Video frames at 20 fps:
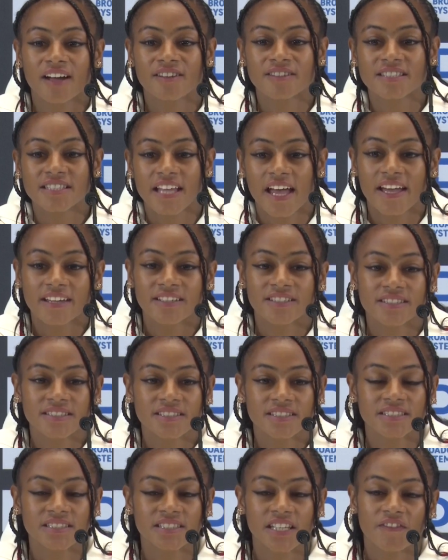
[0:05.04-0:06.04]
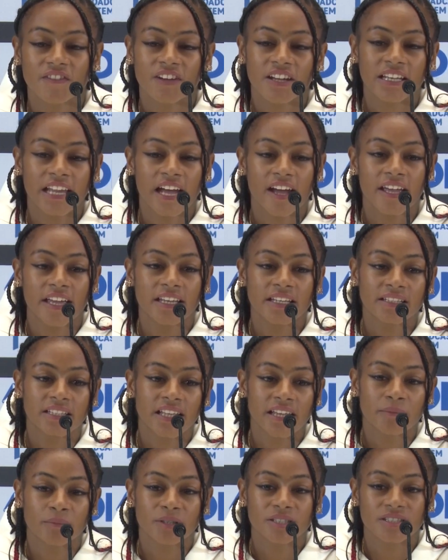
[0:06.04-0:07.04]
outsiders, never allow
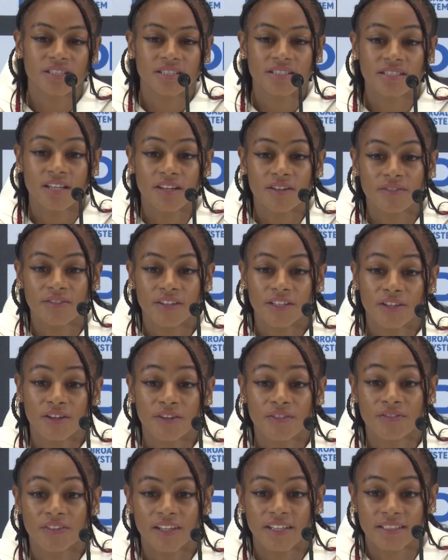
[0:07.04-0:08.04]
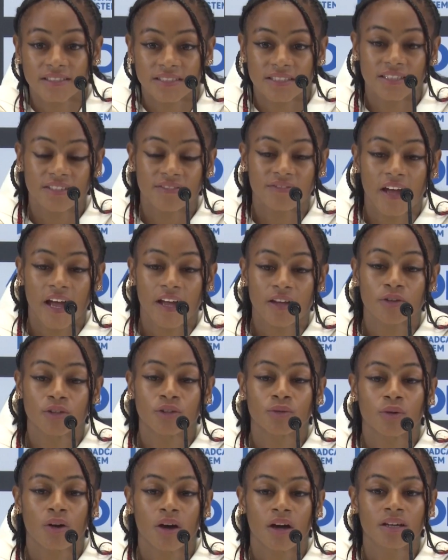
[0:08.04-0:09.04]
anything but yourself and your fate to define who
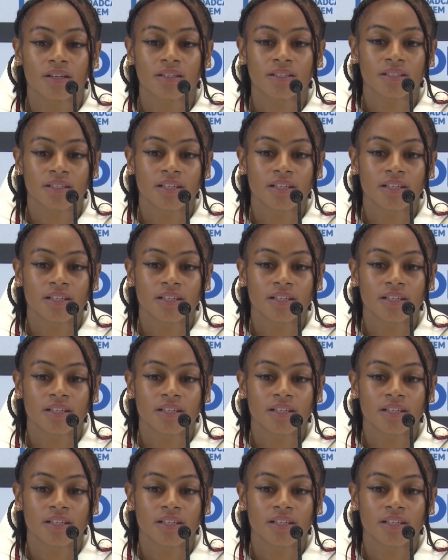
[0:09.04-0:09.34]
you are.